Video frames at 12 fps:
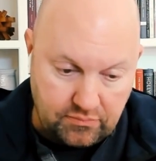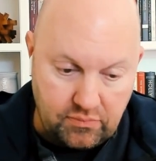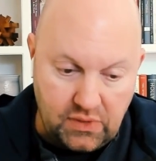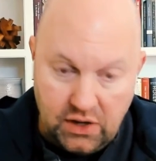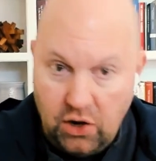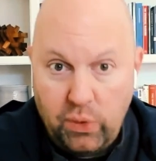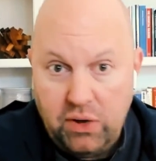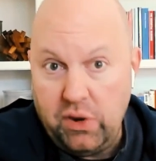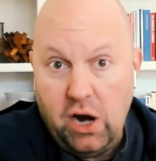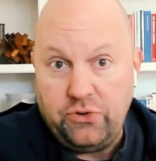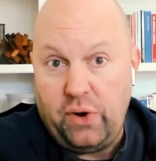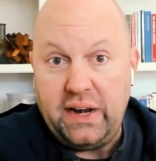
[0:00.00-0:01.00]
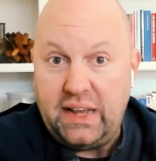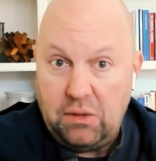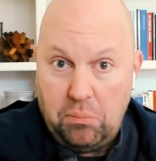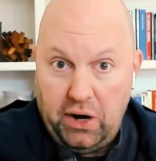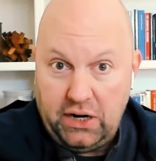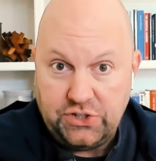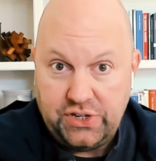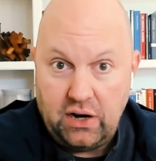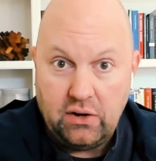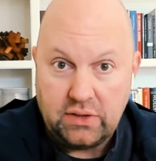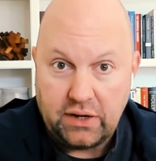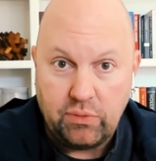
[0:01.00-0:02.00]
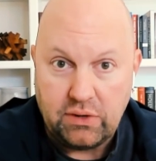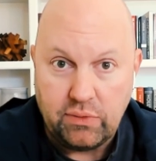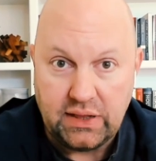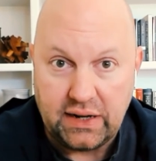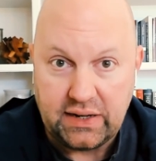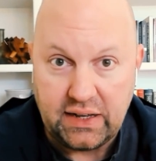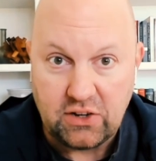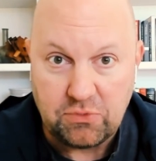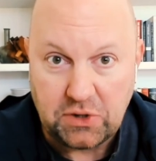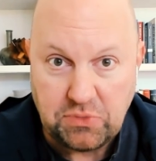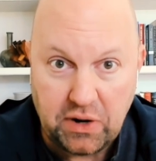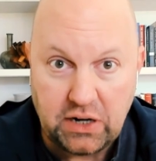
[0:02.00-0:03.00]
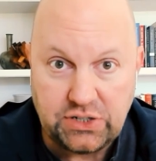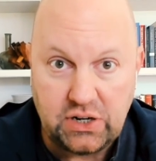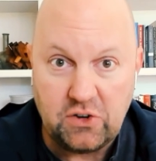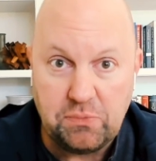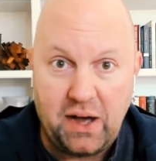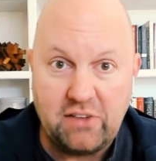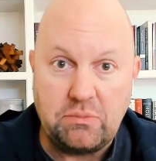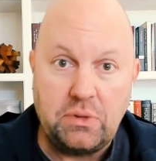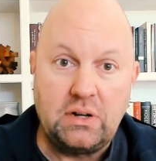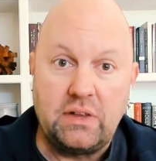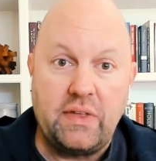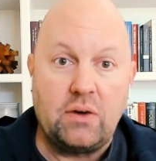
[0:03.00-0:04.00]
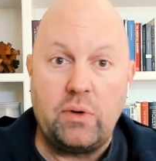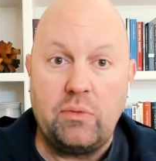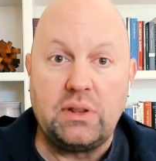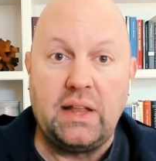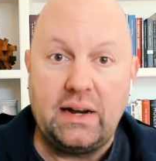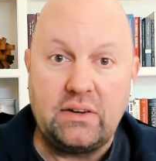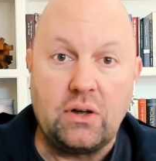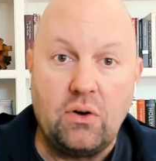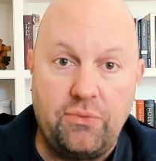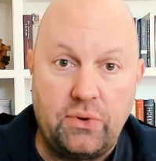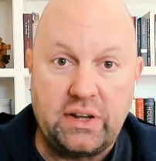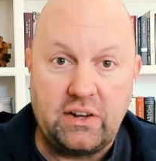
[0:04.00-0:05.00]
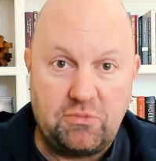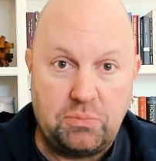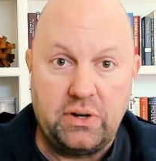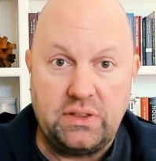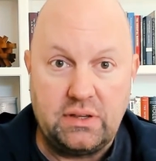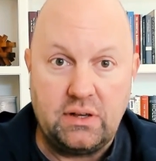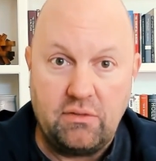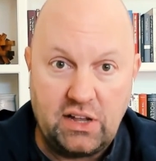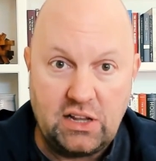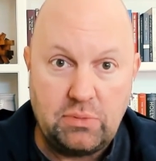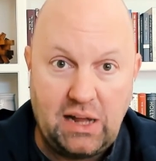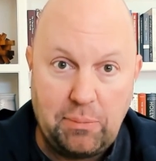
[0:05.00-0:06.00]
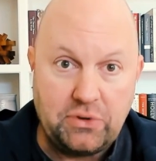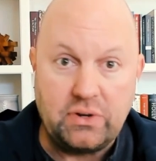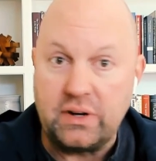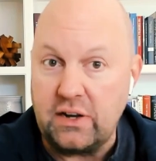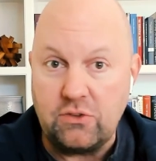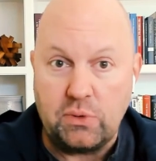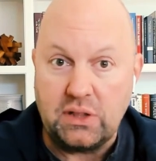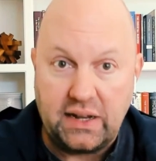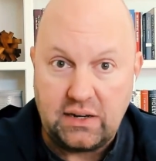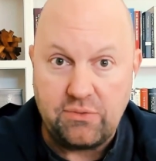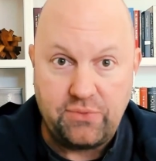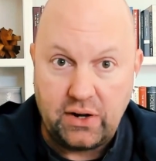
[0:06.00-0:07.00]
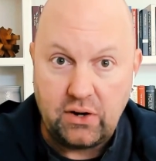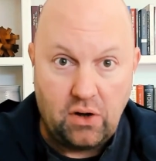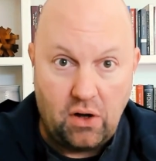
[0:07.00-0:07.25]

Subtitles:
We are trying to eat market share. Like we'd like to eat as much market share as possible, and then we would like to go fully exploit the available opportunities. We'd like to fund